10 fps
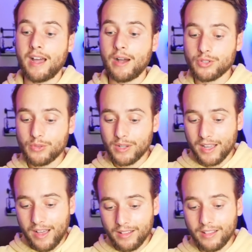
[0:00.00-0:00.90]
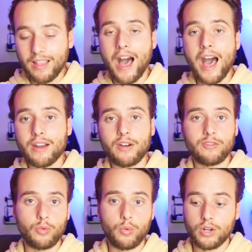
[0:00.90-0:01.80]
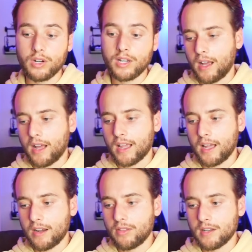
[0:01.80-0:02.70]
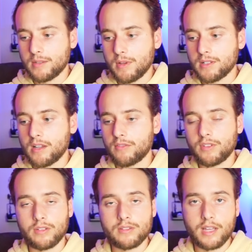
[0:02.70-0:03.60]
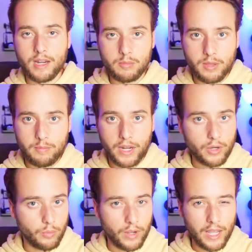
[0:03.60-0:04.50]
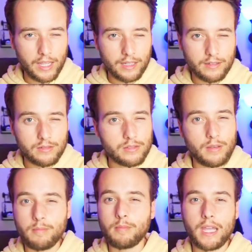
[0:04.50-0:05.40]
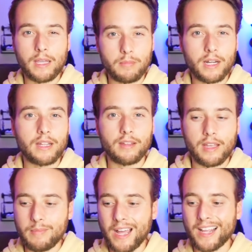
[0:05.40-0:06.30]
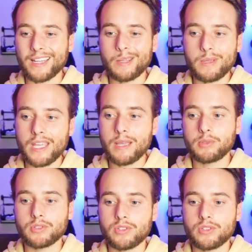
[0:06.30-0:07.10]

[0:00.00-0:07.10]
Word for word: I was doing a lot of work. I kind of thought to myself, yo, there's got to be a better way to make money. Like I'm not going to be able